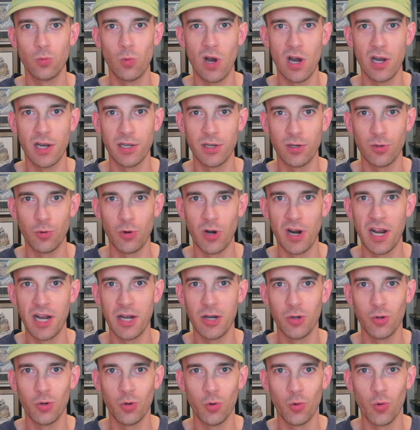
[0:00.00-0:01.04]
walking
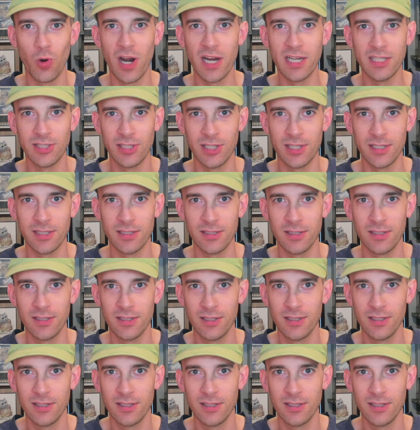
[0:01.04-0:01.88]
around grazing